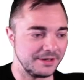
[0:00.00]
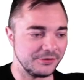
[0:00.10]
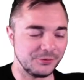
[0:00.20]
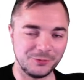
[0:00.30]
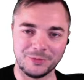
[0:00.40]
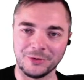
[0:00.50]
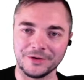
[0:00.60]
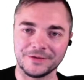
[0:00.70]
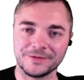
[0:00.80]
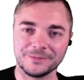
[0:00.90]
2
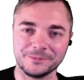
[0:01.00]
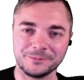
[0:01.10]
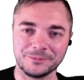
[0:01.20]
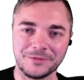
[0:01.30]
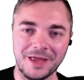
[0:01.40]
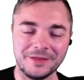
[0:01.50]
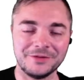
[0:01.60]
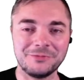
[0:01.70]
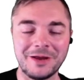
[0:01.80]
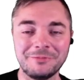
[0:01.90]
points.
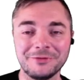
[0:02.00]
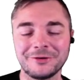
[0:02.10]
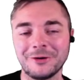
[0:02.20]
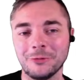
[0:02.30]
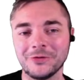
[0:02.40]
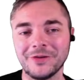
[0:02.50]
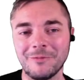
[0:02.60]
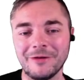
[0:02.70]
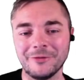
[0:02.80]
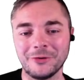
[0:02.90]
This might be the closest
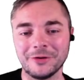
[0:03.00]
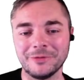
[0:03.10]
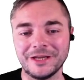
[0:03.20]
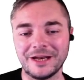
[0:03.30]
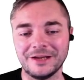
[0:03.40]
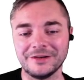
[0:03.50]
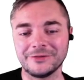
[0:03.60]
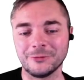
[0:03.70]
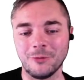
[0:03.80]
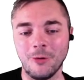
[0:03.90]
I'm ever gonna be getting
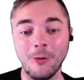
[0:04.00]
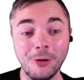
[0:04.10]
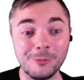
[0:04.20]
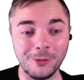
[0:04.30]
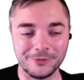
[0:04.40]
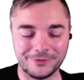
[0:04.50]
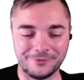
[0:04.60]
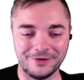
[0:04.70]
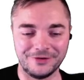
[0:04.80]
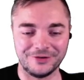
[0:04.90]
to almost
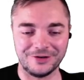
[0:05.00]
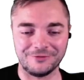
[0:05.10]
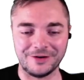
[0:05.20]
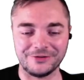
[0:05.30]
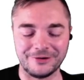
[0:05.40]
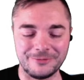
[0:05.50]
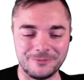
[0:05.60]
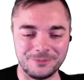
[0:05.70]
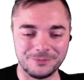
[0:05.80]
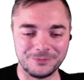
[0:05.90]
finishing an adventure.
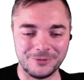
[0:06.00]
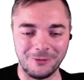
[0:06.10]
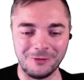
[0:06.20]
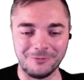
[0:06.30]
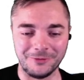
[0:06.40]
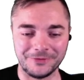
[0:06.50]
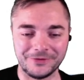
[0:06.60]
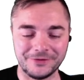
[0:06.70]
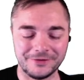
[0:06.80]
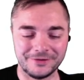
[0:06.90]

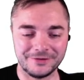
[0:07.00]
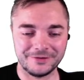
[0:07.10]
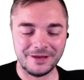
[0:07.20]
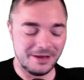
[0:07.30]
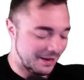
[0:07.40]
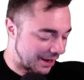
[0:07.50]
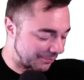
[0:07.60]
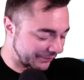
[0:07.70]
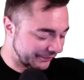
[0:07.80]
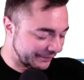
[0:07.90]
Almost. How
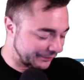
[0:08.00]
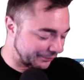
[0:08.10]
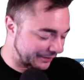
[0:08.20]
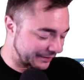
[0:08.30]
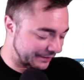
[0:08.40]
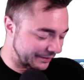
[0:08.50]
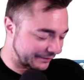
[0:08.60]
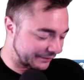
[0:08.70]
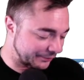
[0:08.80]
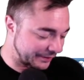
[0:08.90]
much is the tree healing?
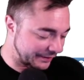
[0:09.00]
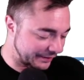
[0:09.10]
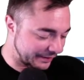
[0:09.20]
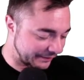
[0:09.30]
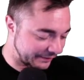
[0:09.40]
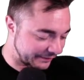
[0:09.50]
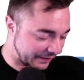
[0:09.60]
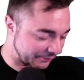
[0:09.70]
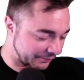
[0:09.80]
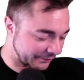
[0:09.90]
Is the tree healing like
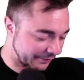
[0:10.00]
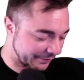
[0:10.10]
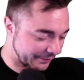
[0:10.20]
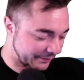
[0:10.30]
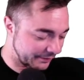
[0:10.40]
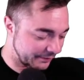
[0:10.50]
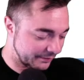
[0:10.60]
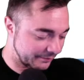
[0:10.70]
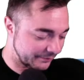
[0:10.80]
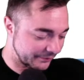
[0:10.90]
600 or something?
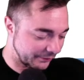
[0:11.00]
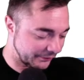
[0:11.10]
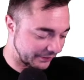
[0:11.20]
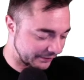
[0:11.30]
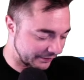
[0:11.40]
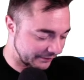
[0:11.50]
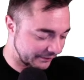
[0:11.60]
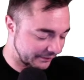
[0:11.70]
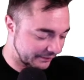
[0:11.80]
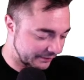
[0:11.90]
I'm just gonna check this.
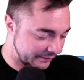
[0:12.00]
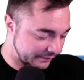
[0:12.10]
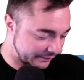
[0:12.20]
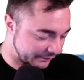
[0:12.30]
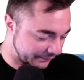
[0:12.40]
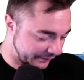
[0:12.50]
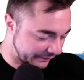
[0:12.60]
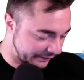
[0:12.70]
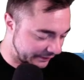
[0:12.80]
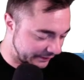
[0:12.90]
The tree
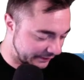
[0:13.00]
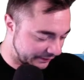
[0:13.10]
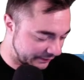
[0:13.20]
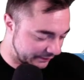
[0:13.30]
is healing